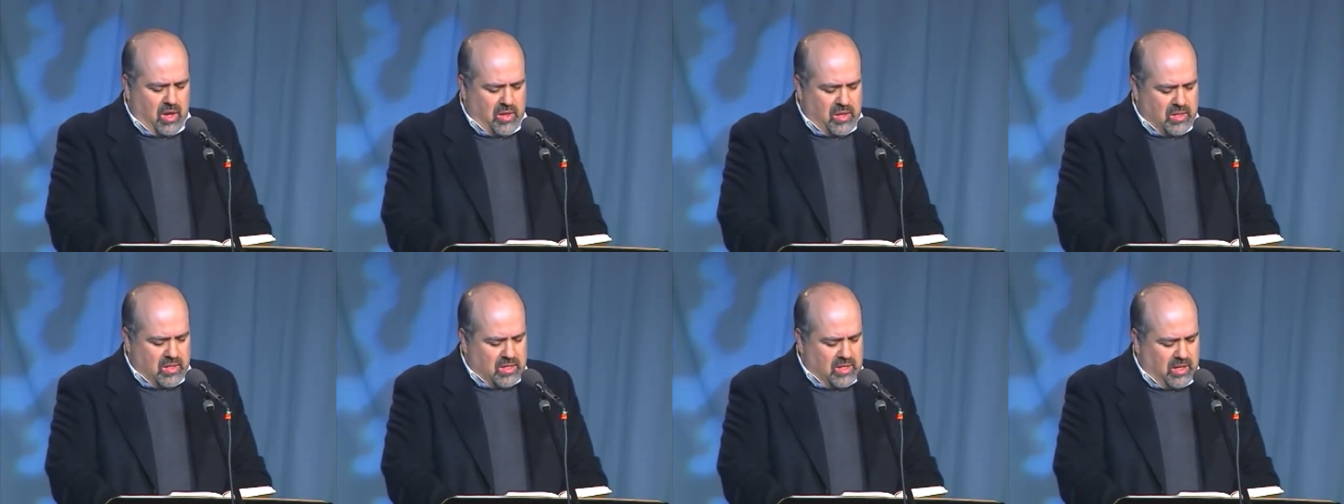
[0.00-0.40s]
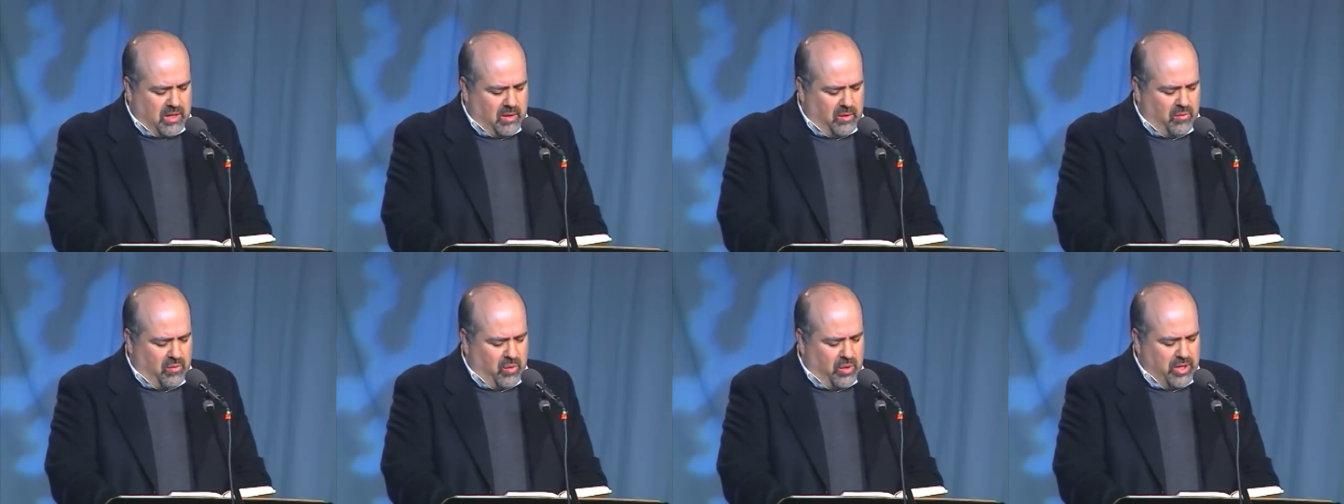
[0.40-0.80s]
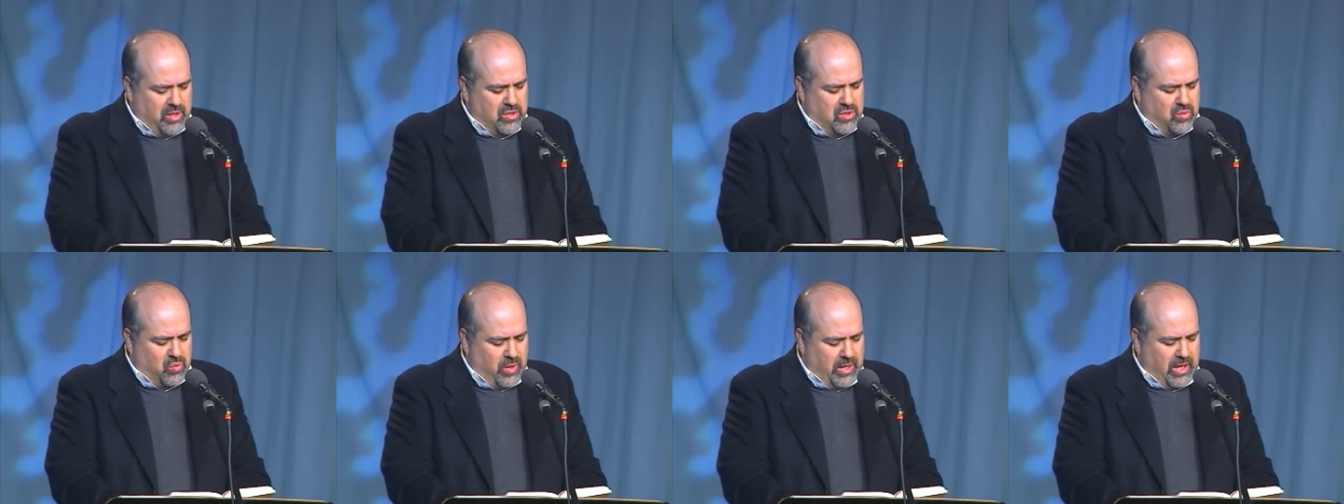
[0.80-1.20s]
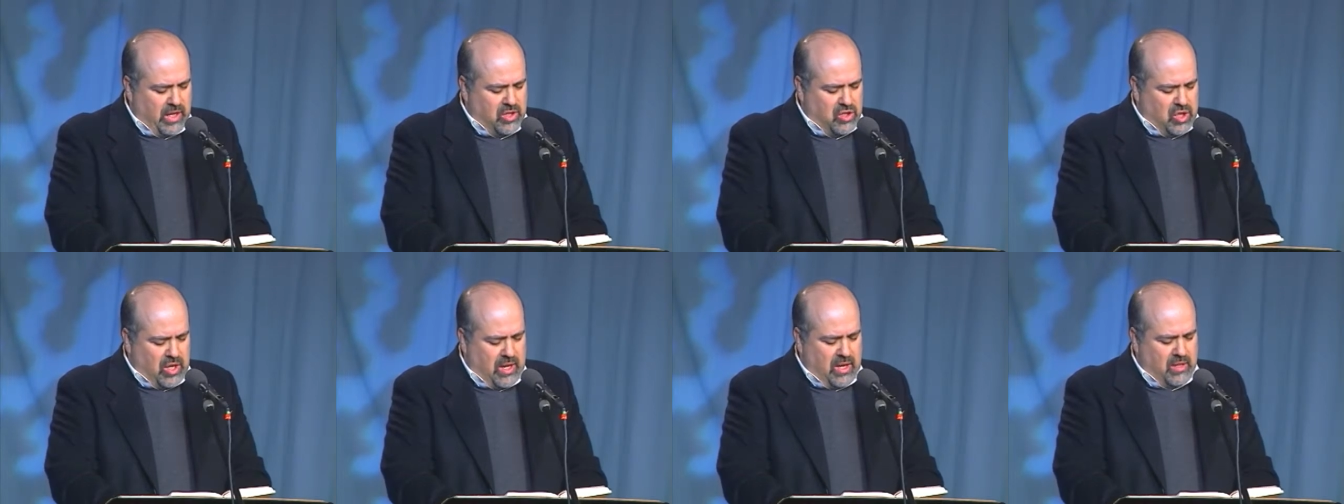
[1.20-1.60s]
the single voiced
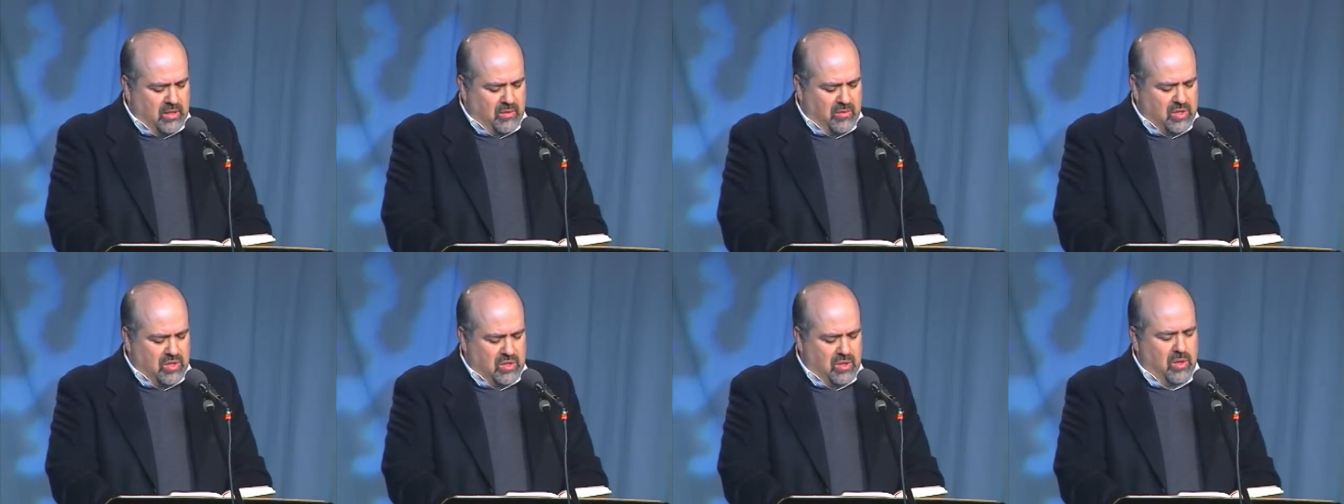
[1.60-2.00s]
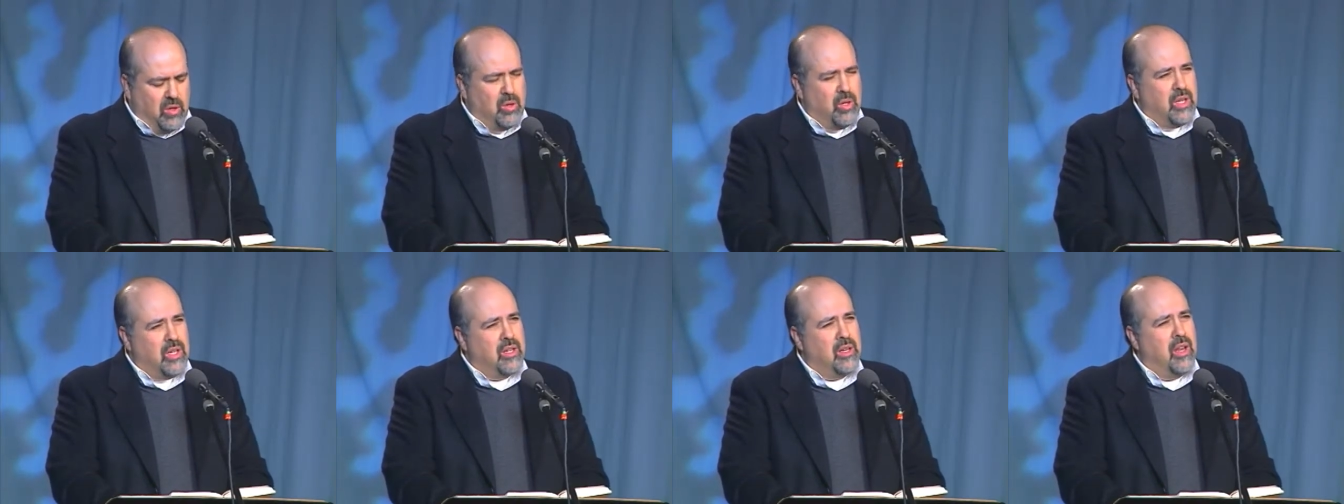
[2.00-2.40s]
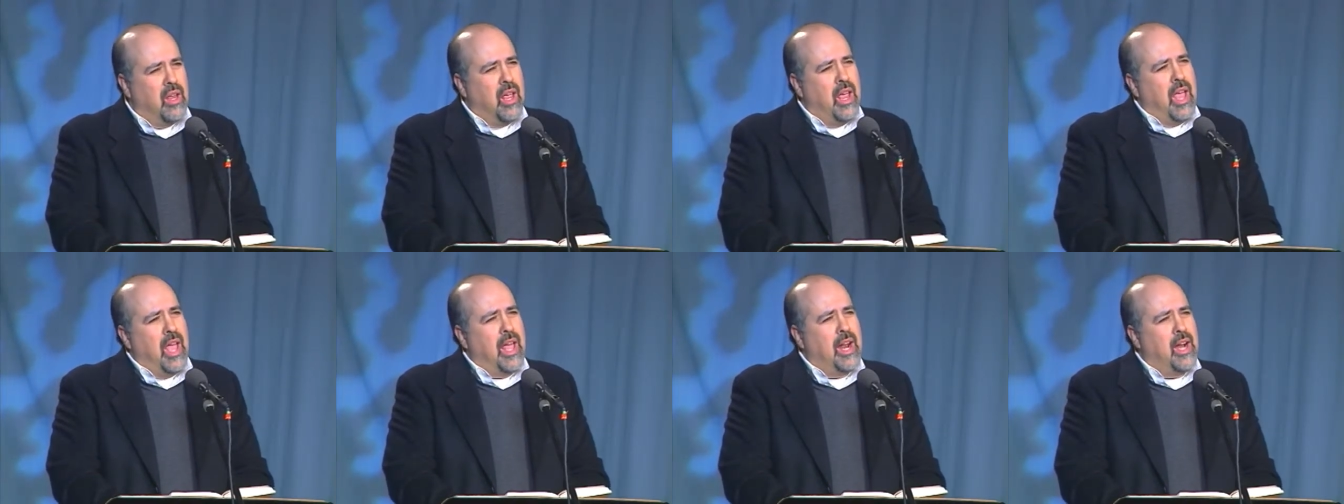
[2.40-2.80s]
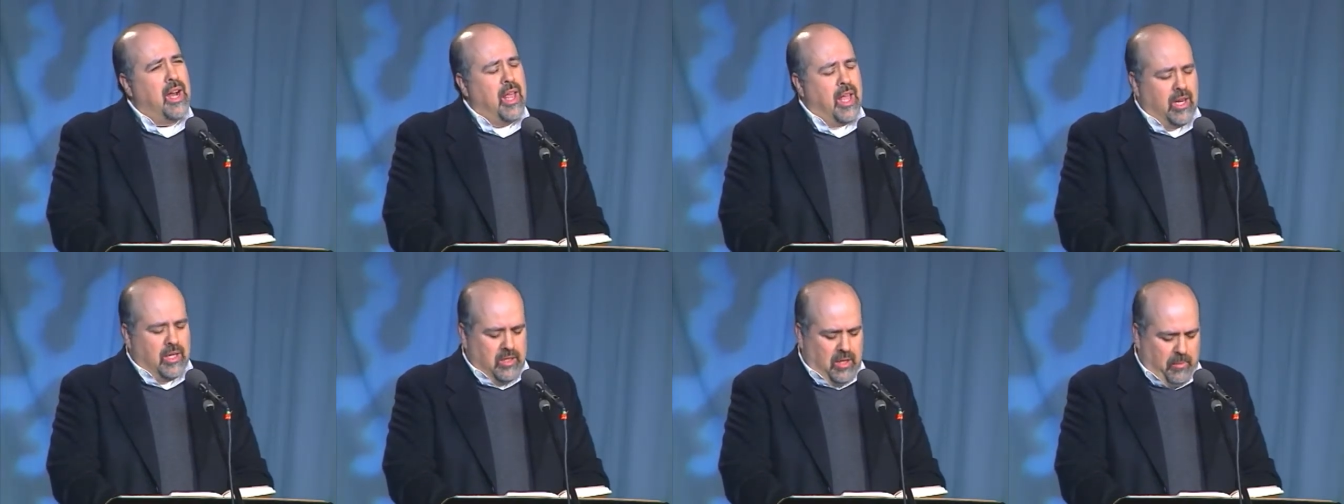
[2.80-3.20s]
ringing chant of a slogan at an
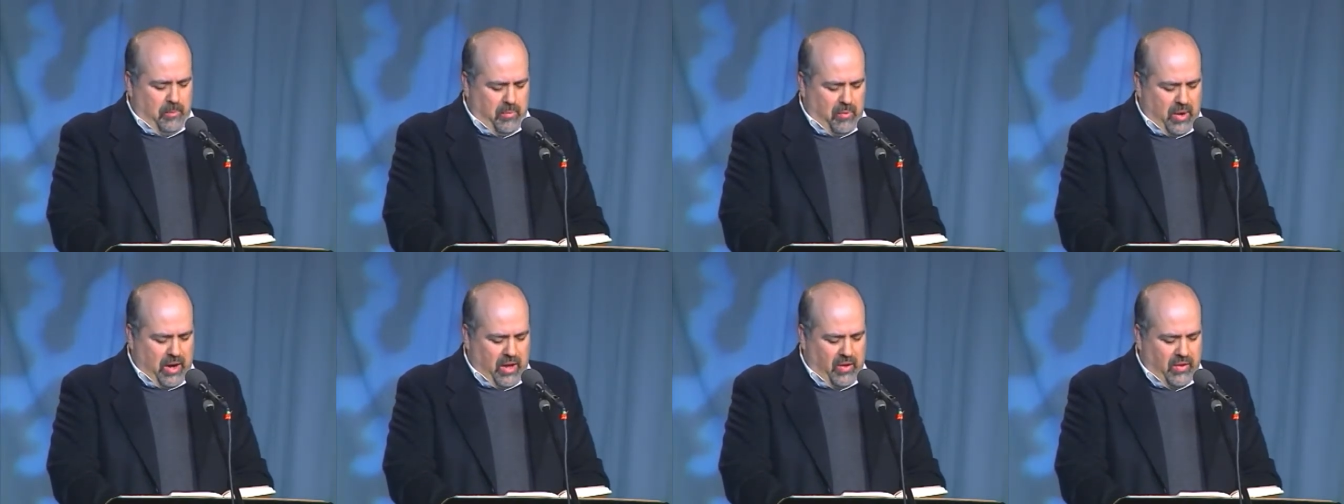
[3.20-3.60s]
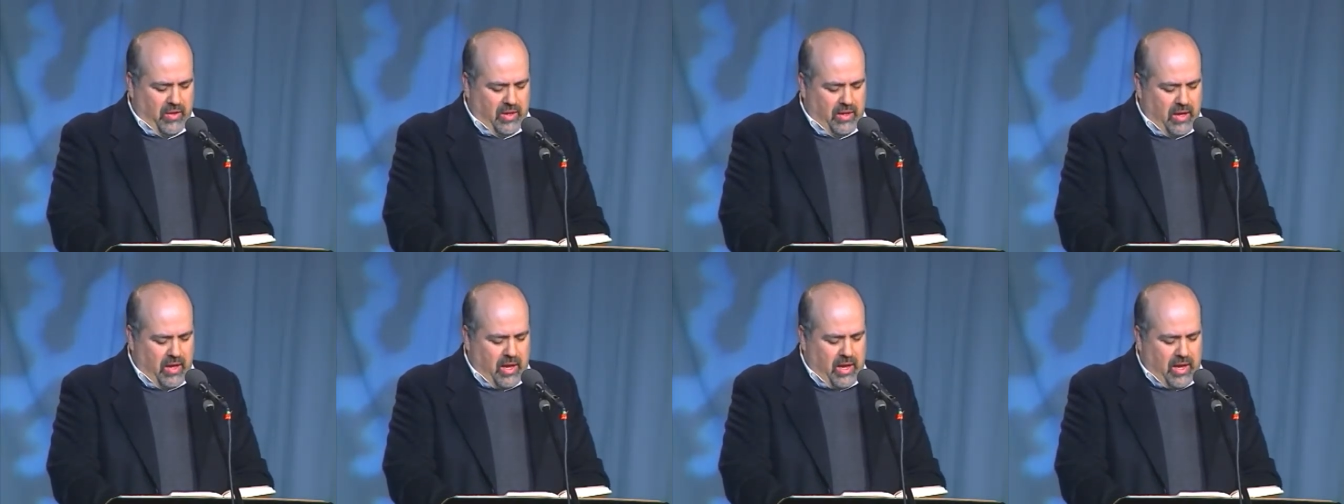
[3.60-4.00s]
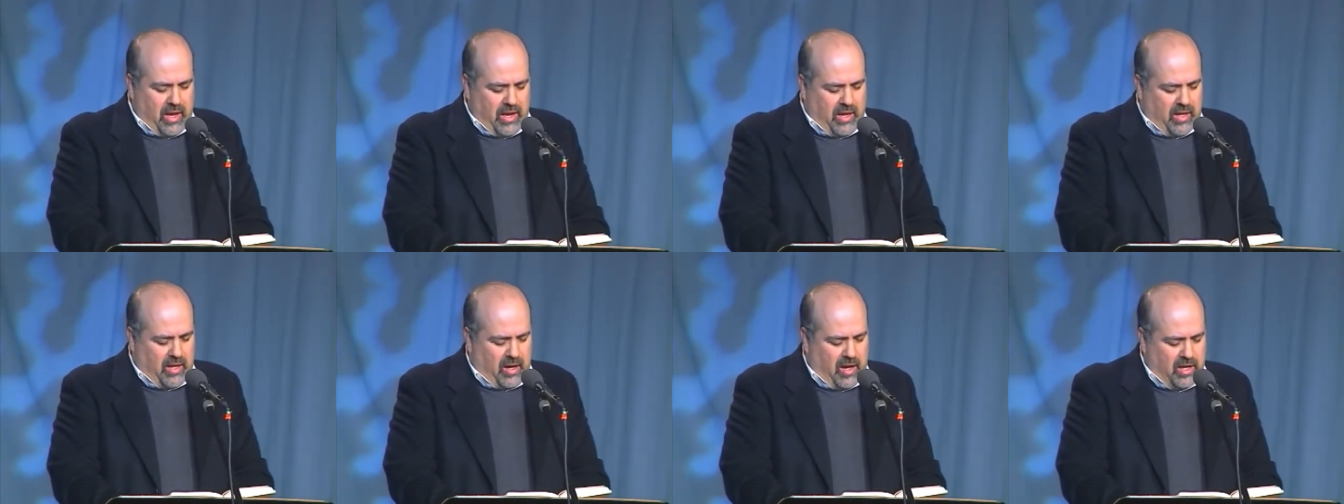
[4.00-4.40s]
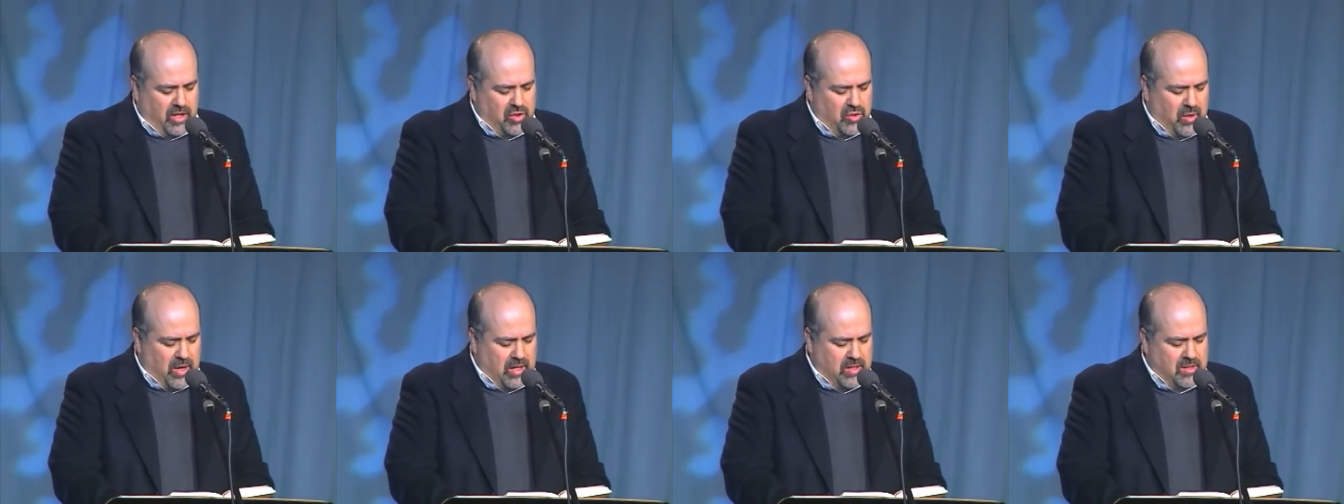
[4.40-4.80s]
ACT UP rally, in
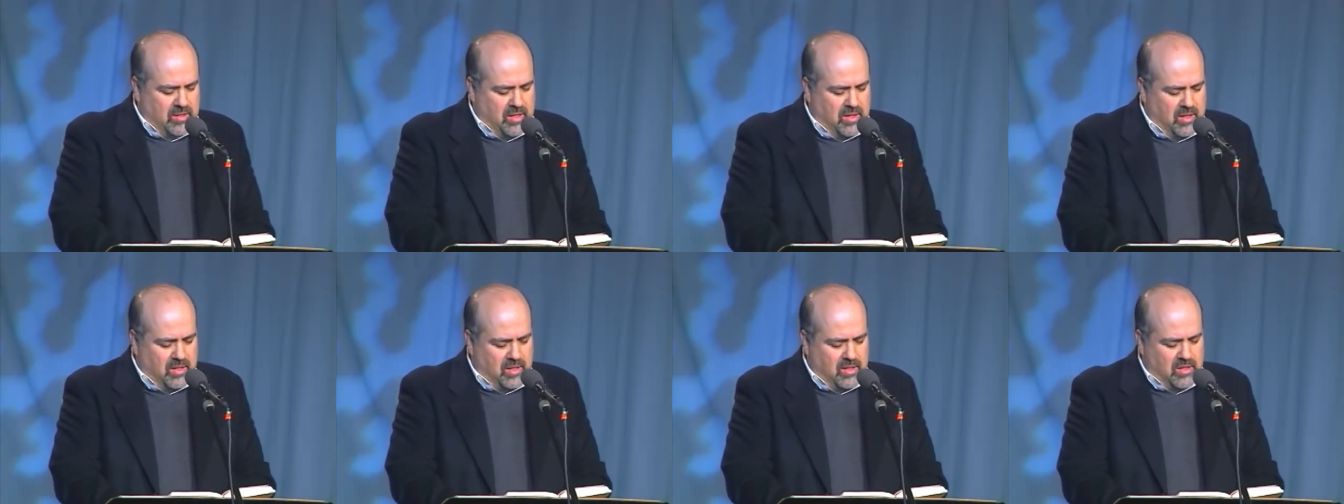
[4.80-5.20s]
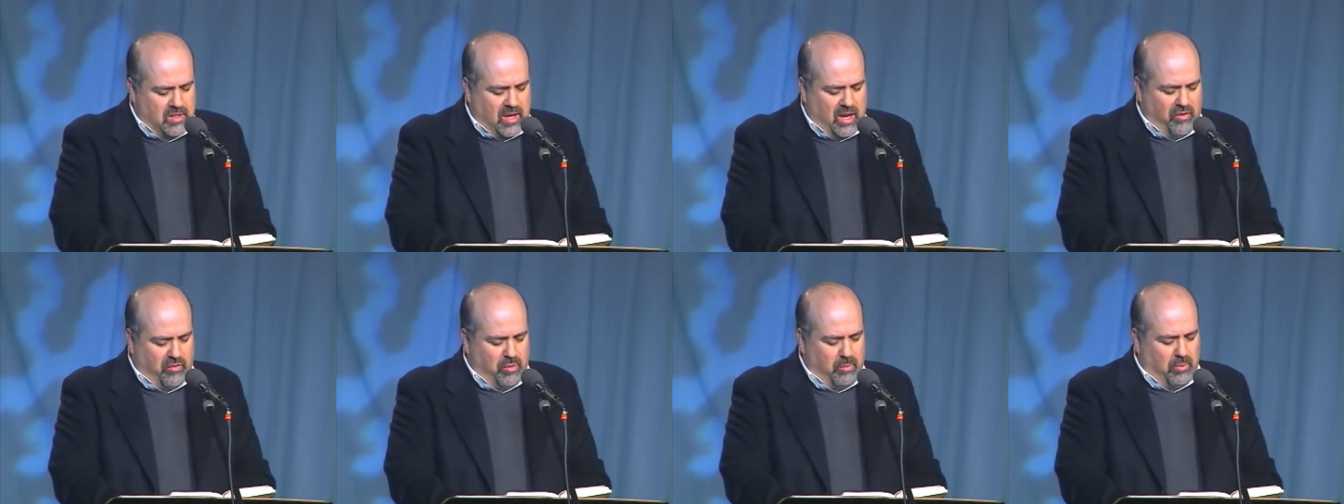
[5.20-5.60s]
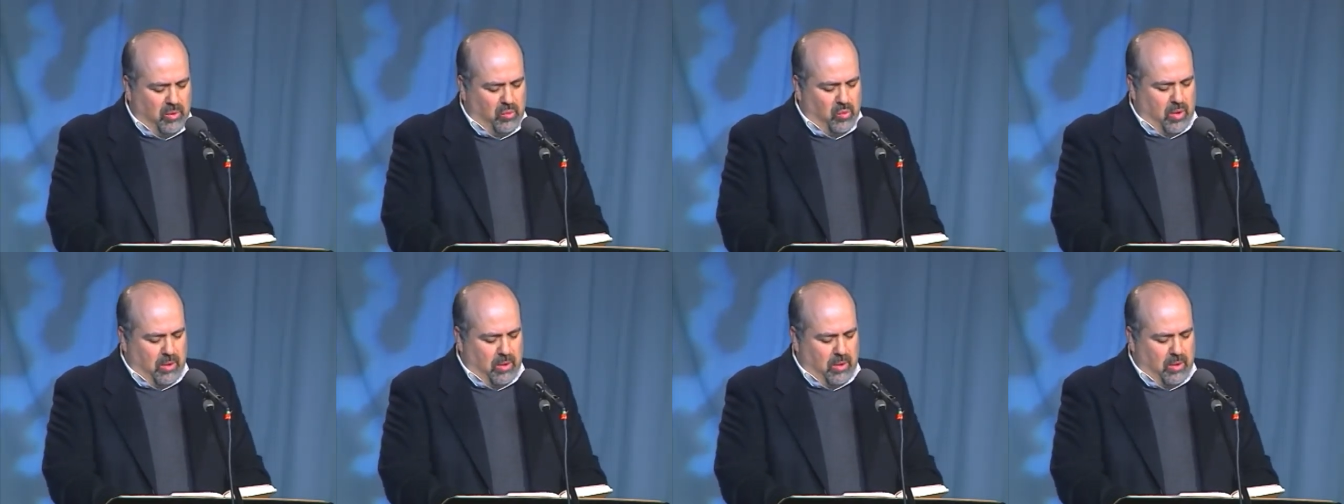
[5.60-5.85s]
contrast to the indecipherable